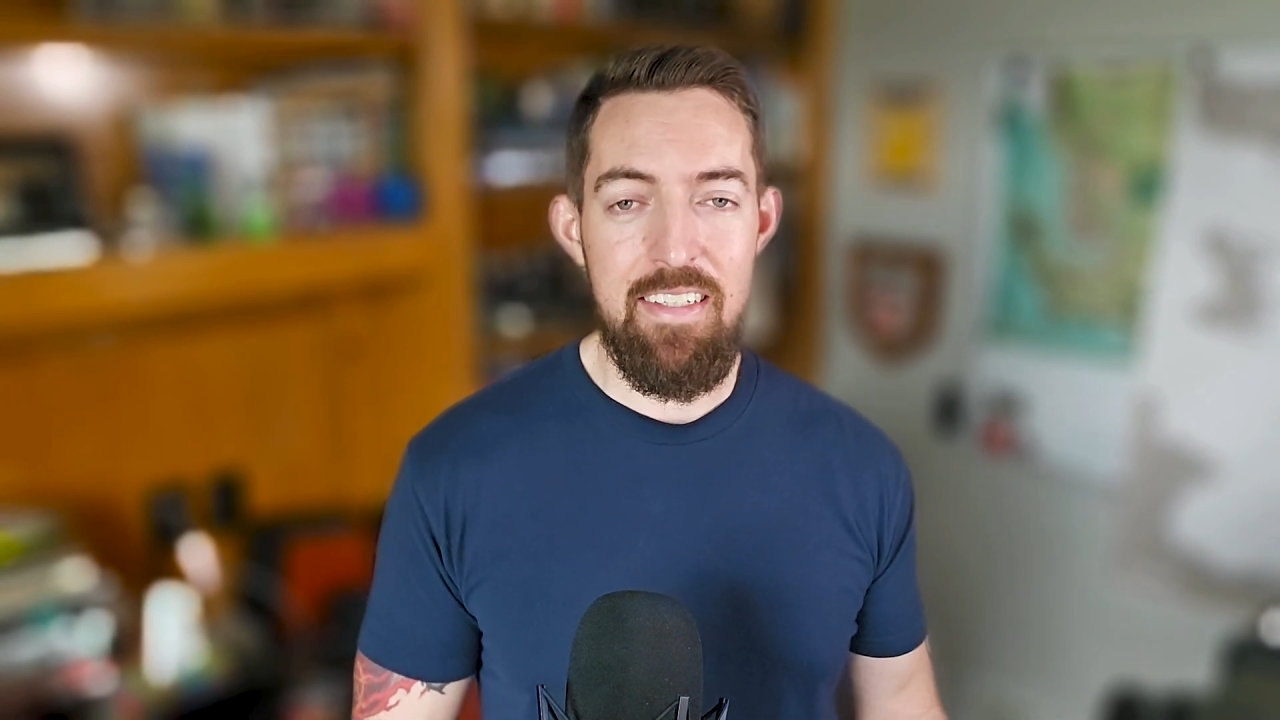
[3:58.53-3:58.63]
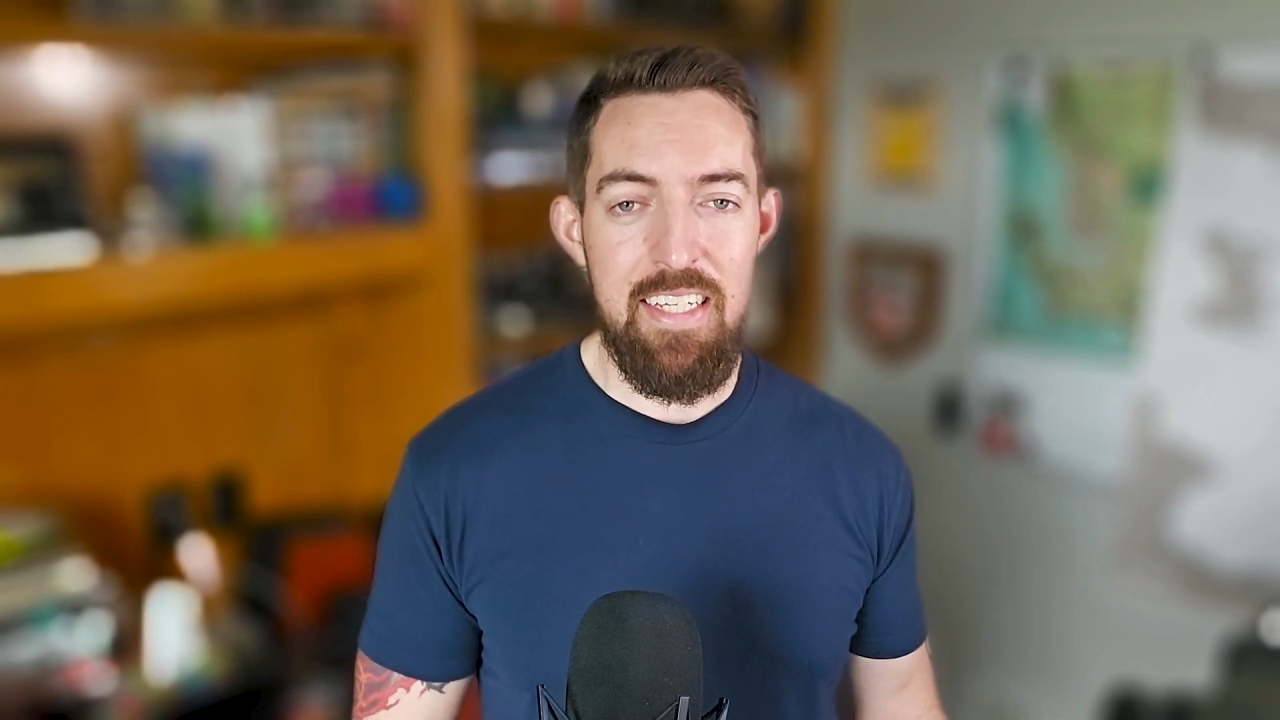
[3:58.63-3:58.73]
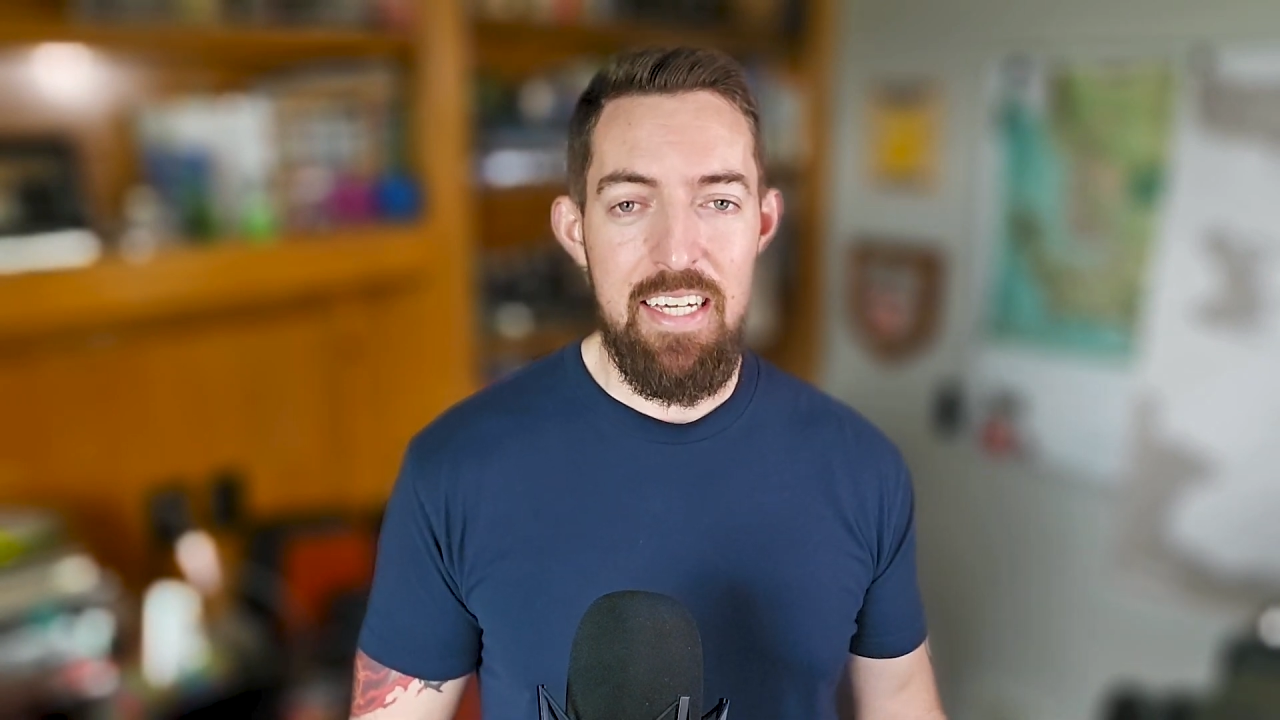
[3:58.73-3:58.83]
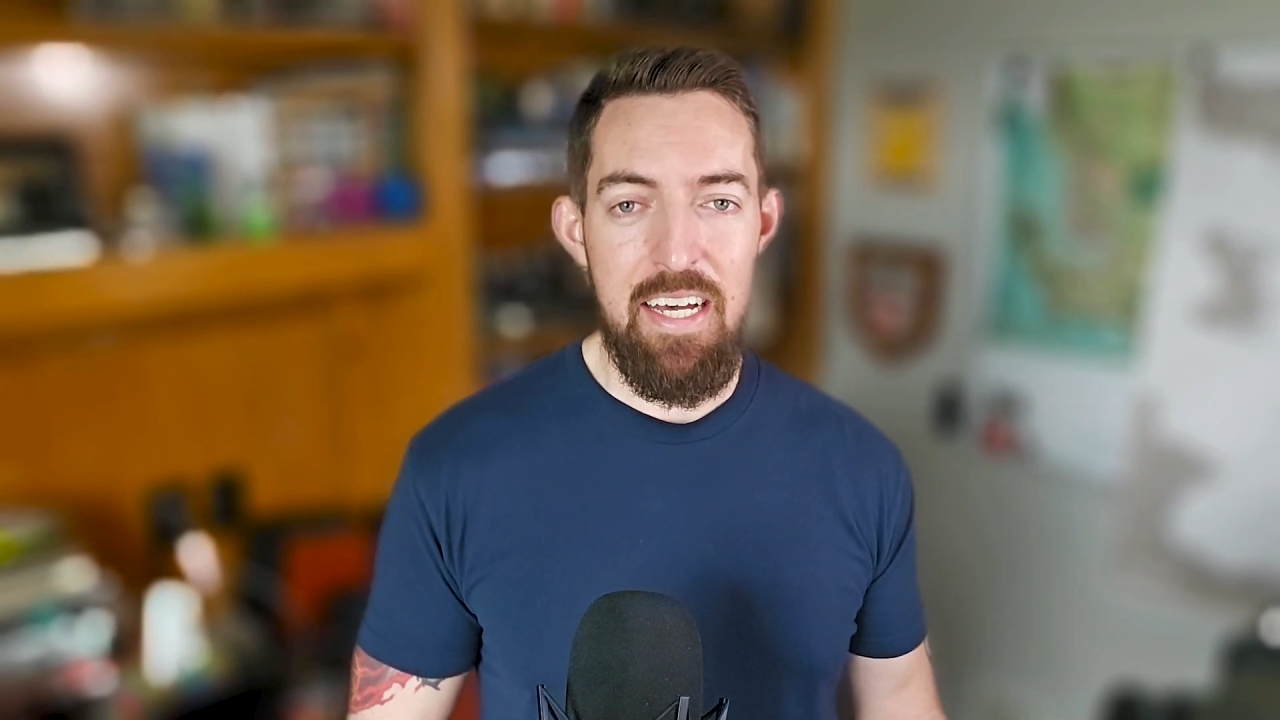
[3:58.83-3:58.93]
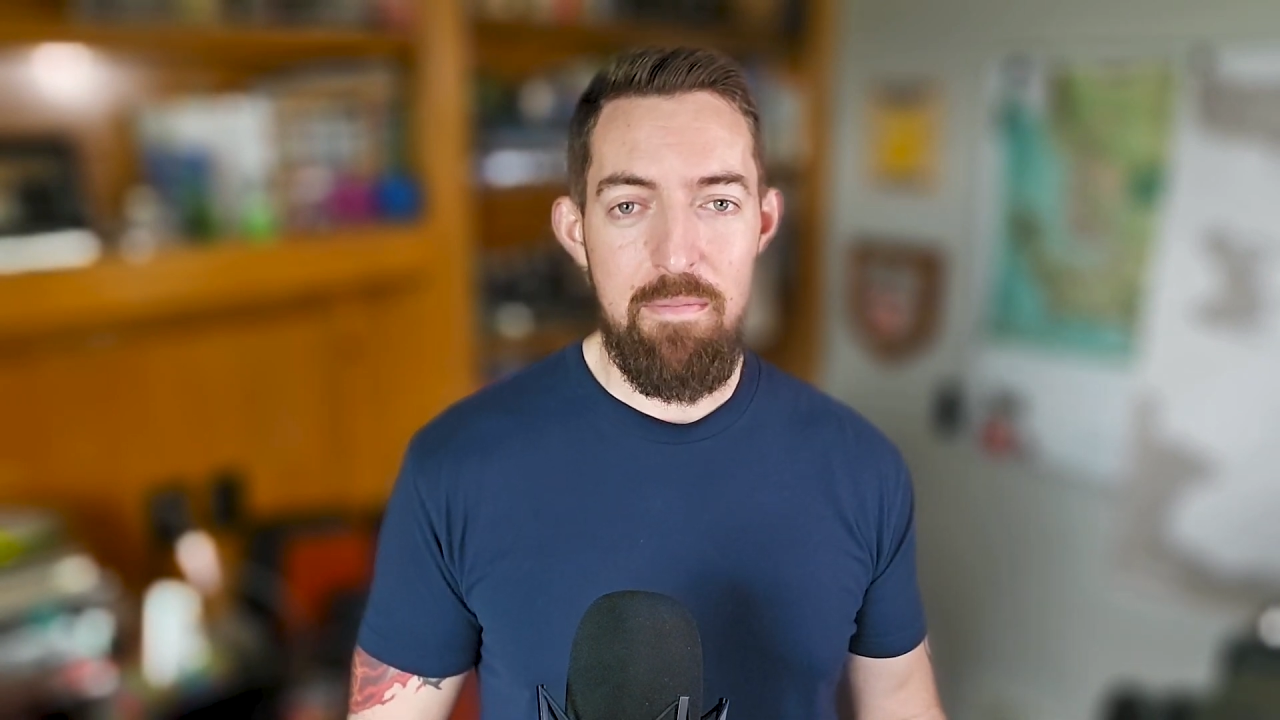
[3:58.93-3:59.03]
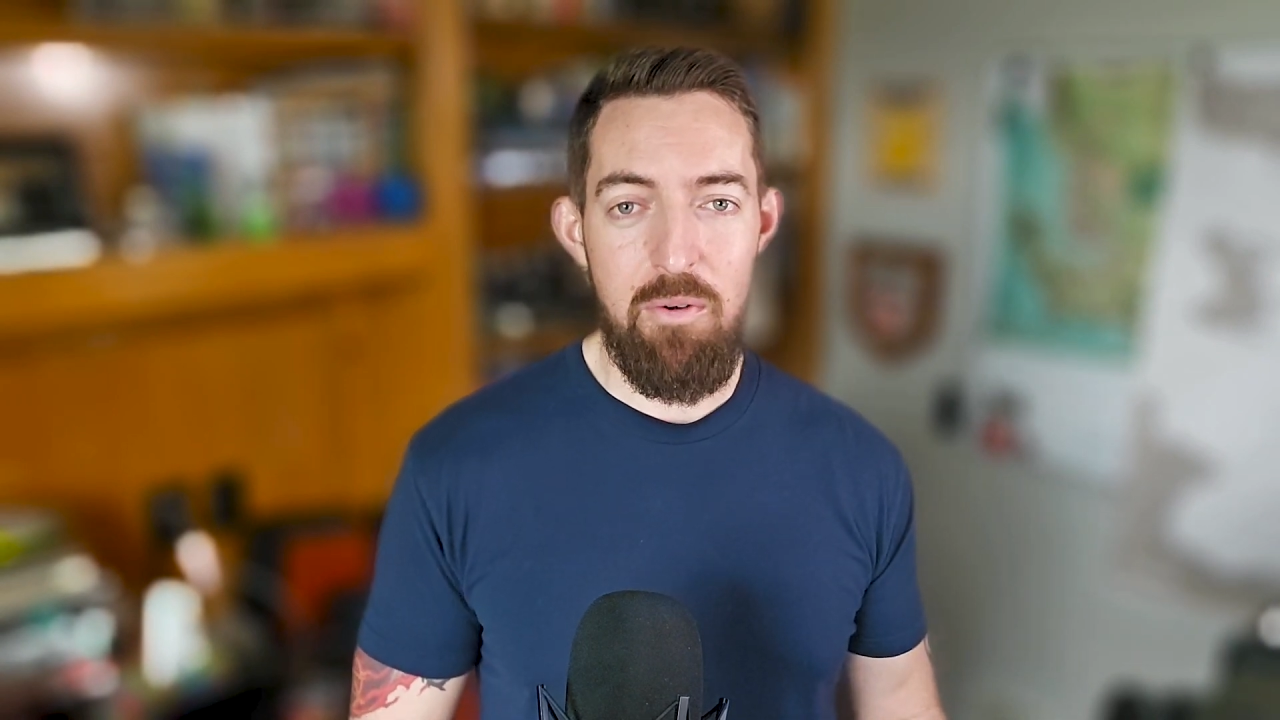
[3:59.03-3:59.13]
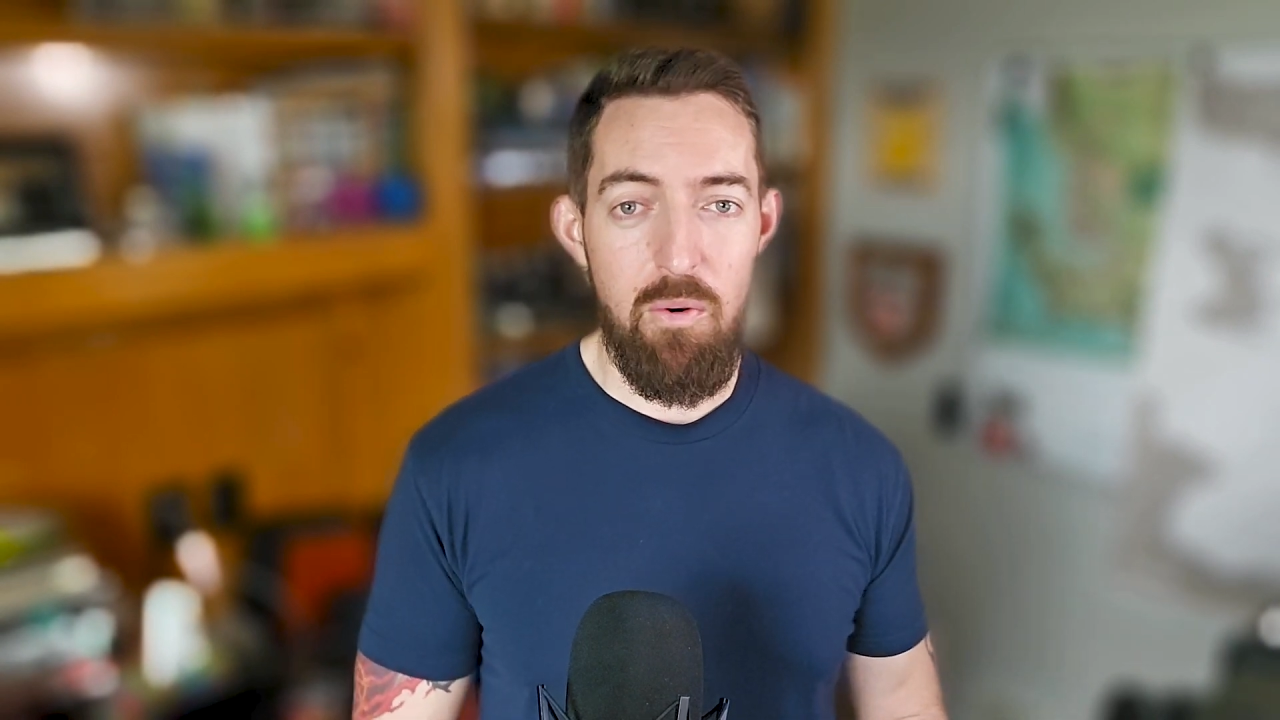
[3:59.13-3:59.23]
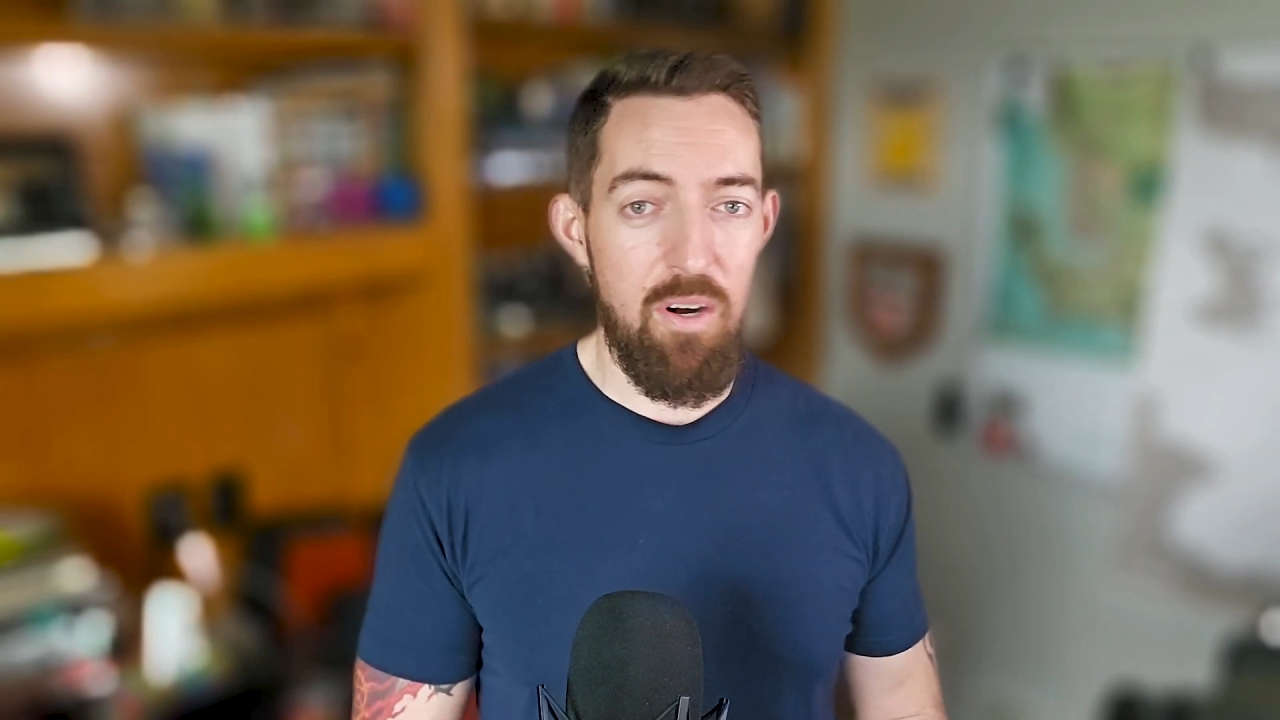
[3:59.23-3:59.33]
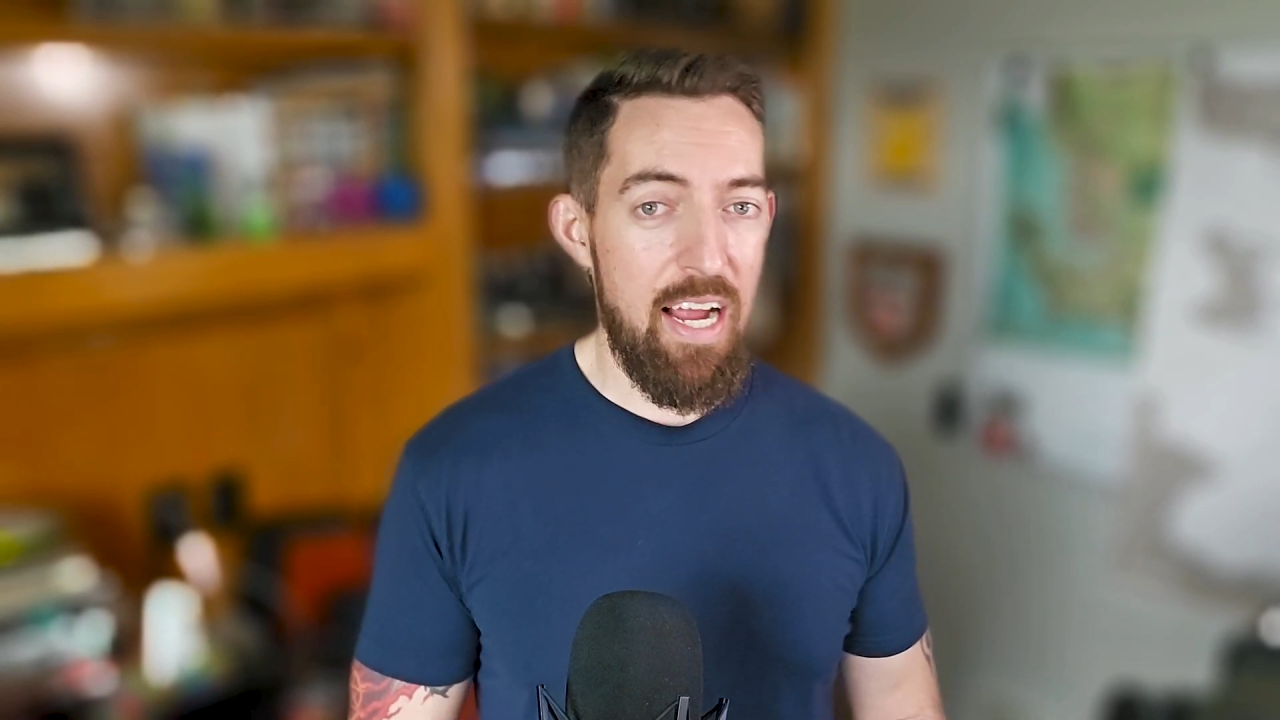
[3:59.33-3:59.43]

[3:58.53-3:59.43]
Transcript: DM or